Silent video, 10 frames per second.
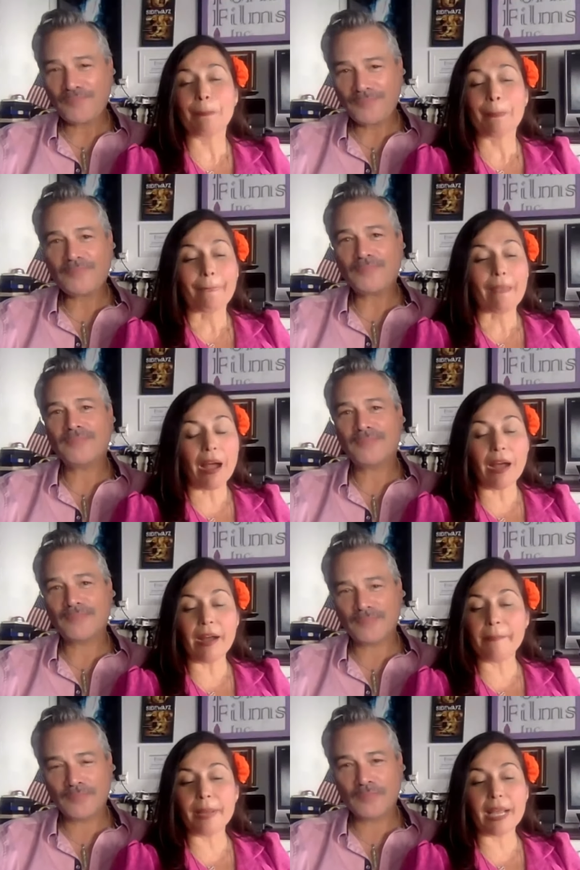Speaker 1: mm.
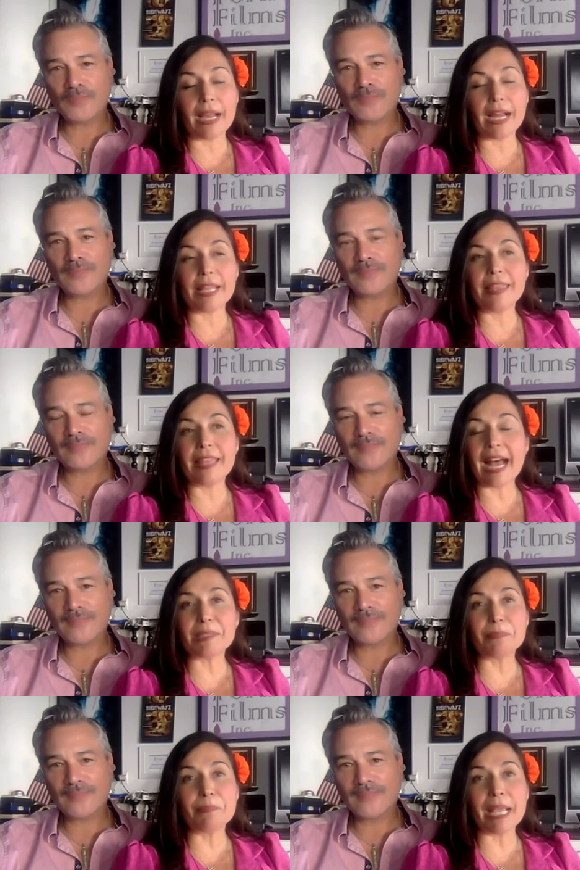um,
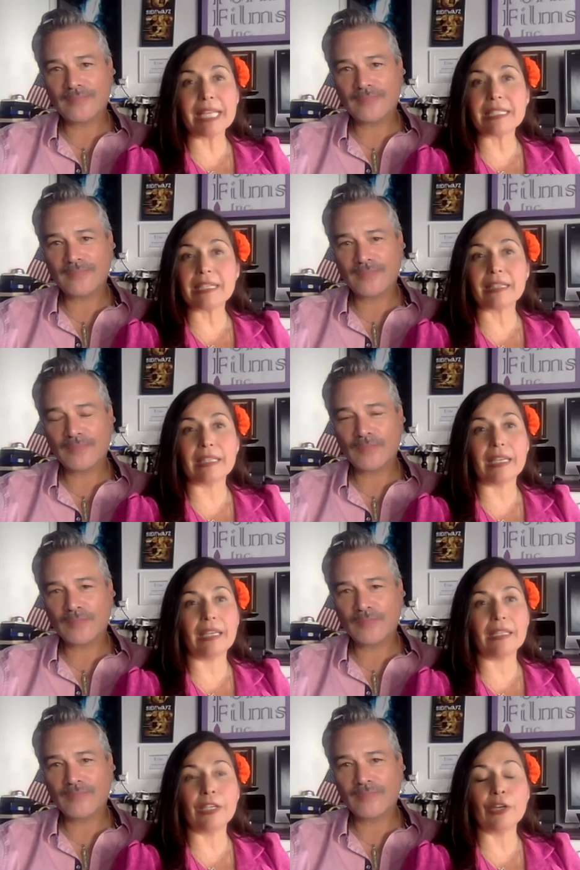that's basically,
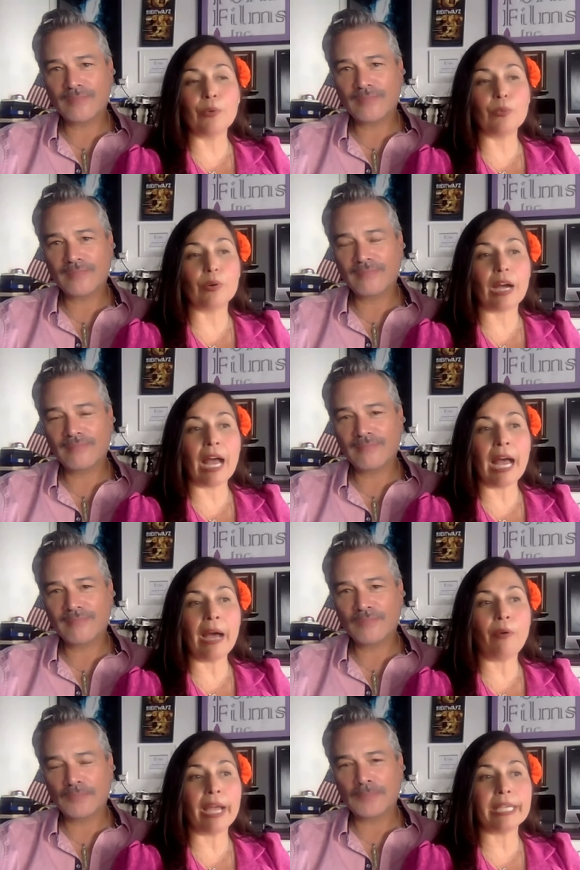you know,
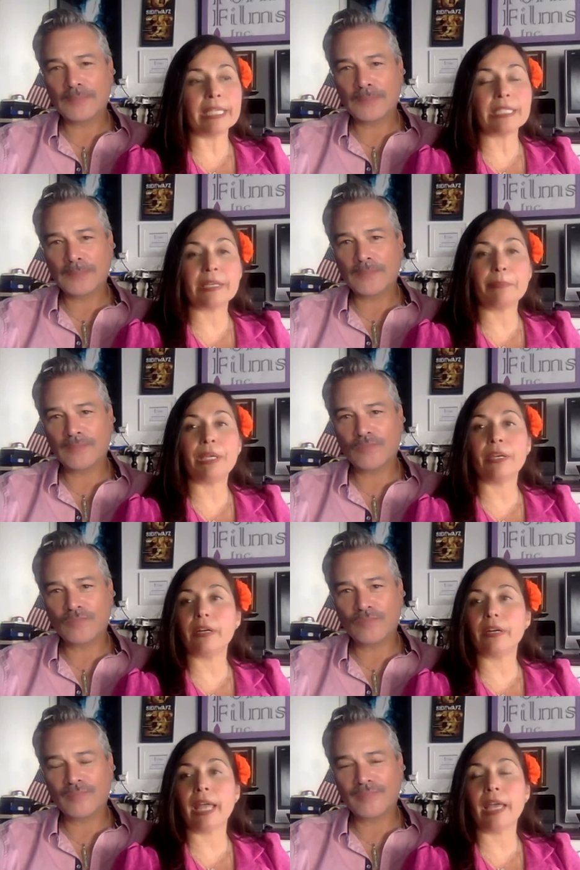how I ended up
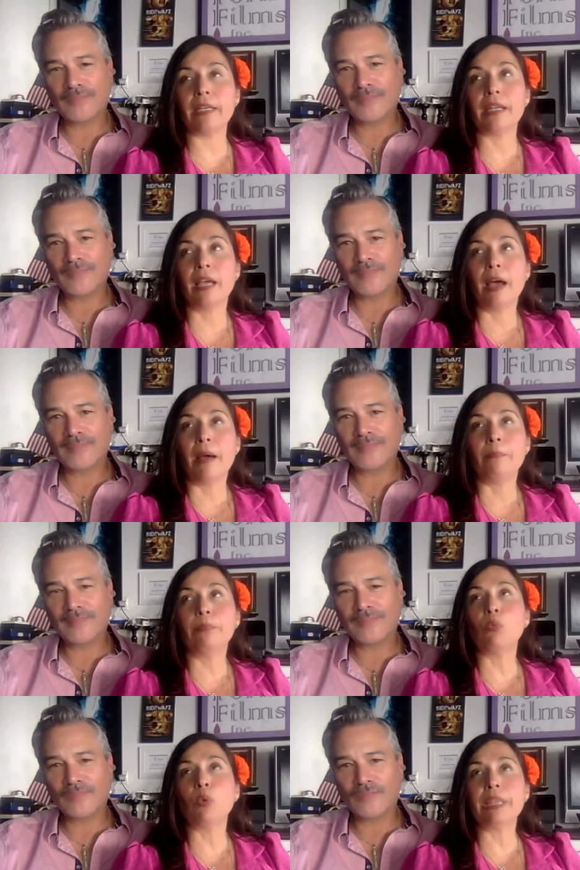here. And
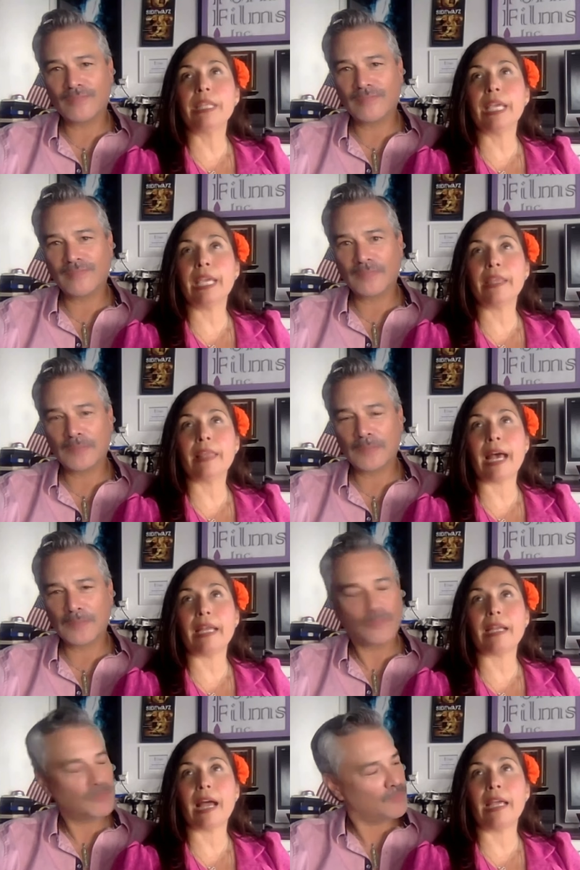but one thing that
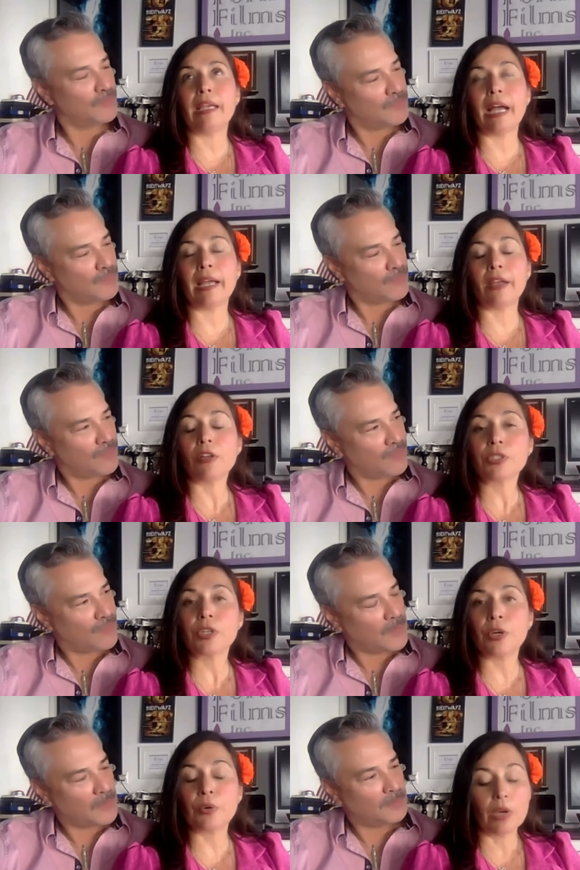I, I
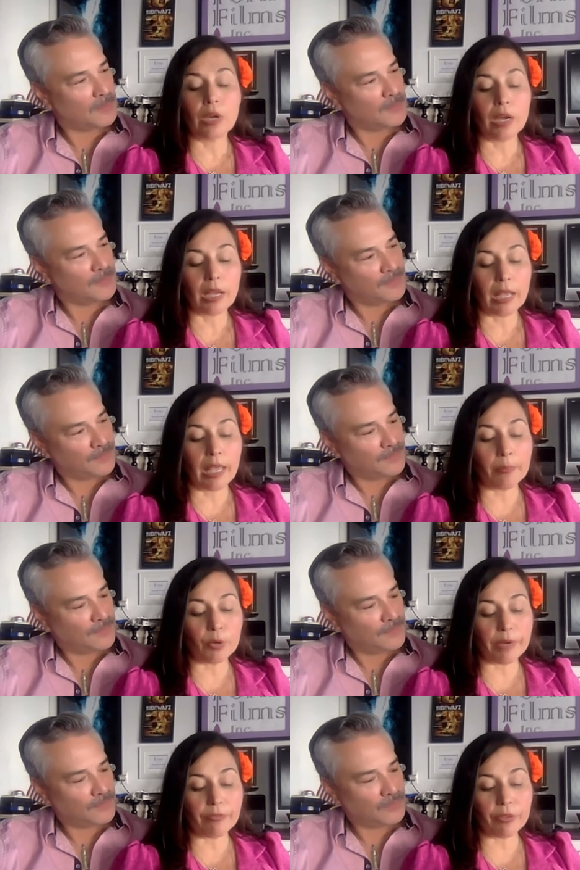also am
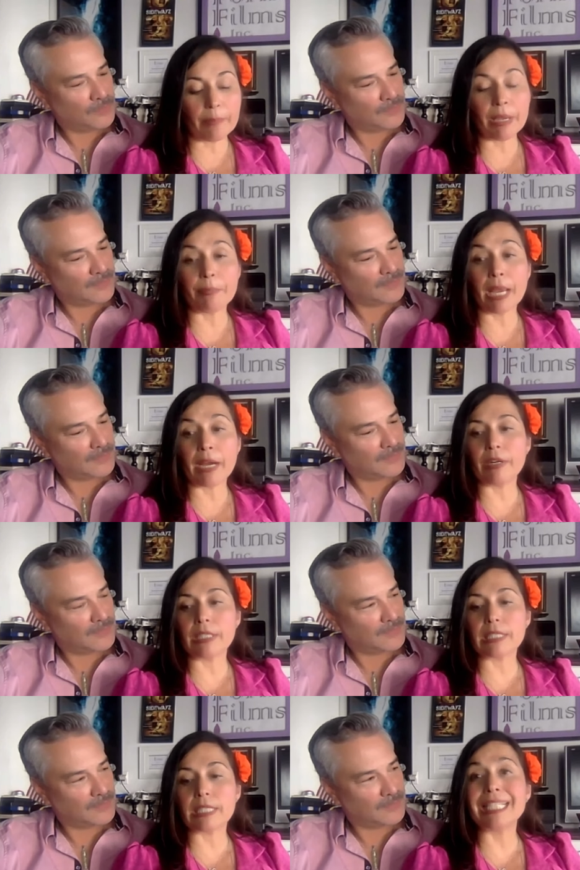grateful that my
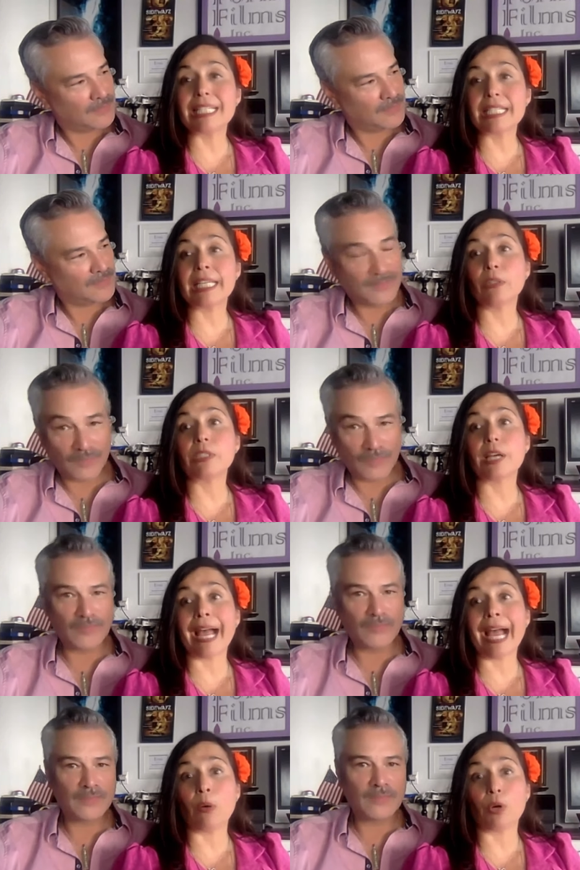parents instilled
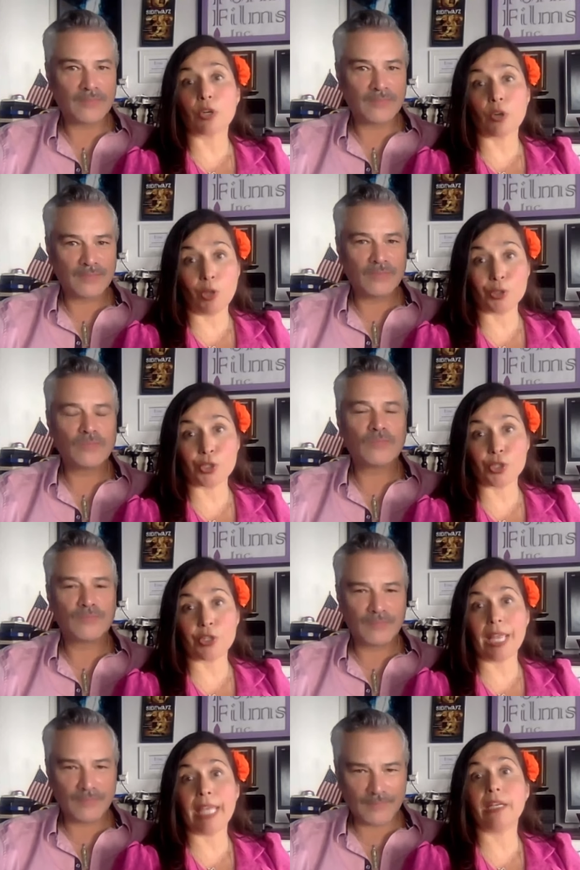our culture
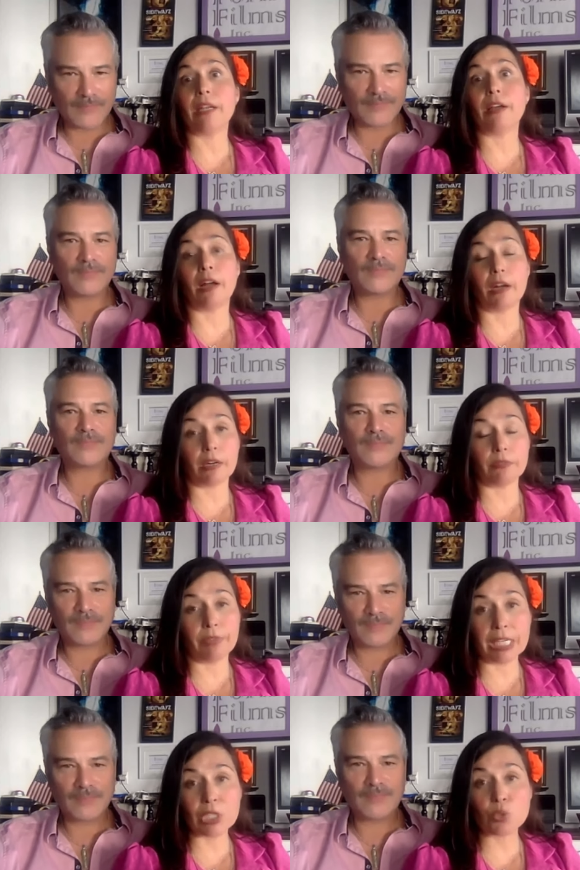and yes.
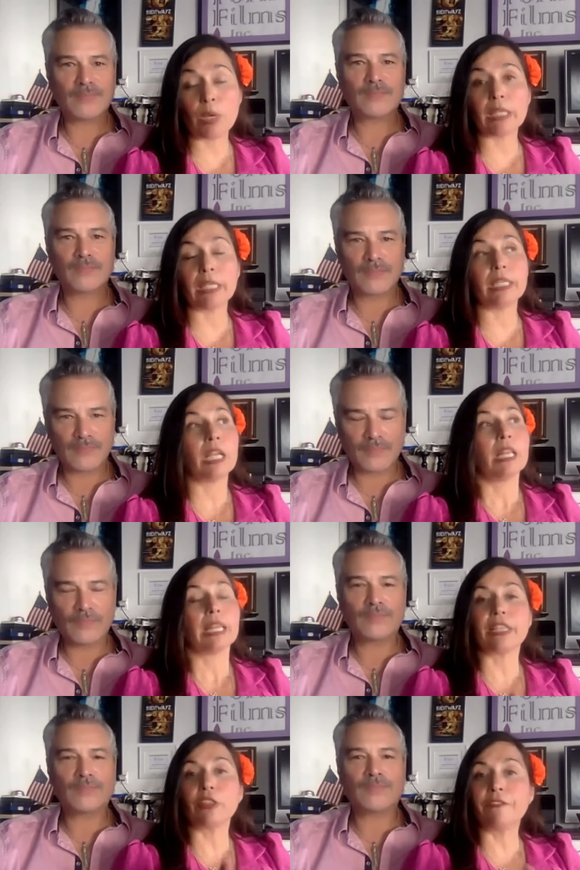our
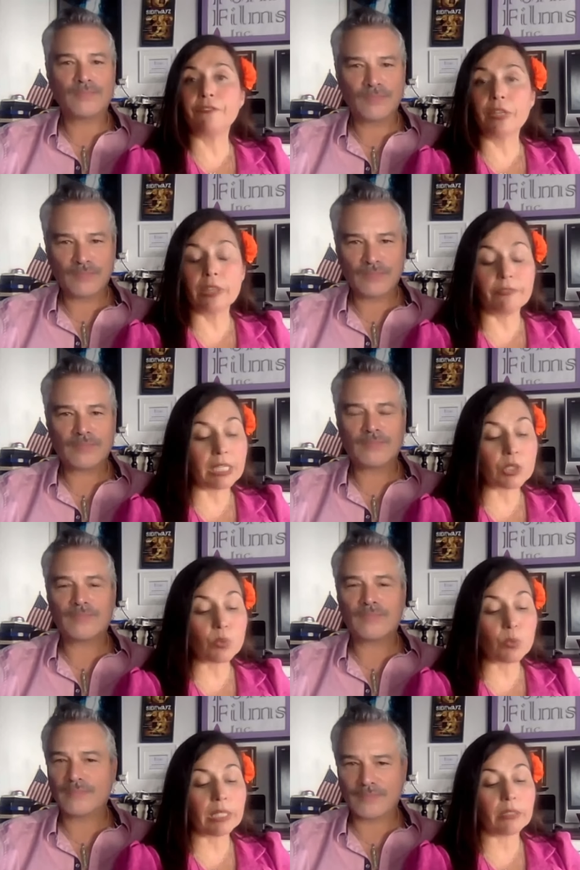like the, the
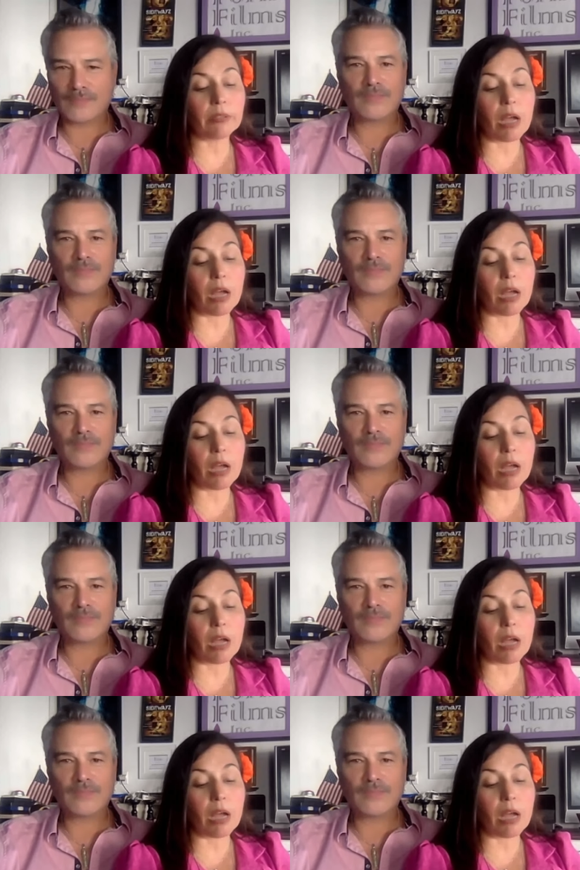Venezuelan